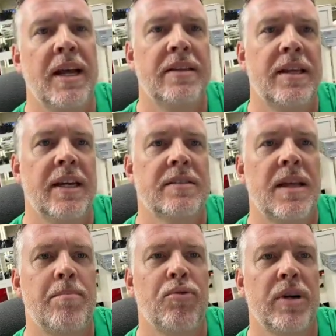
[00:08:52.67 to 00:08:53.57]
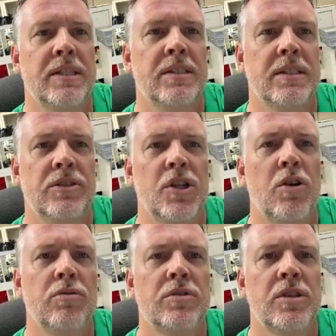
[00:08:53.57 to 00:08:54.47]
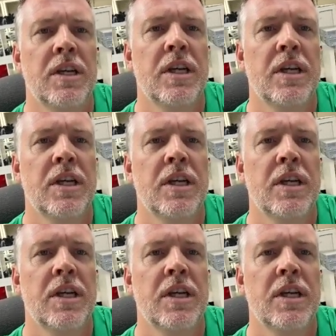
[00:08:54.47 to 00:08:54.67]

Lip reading: like this, they're printed. Don't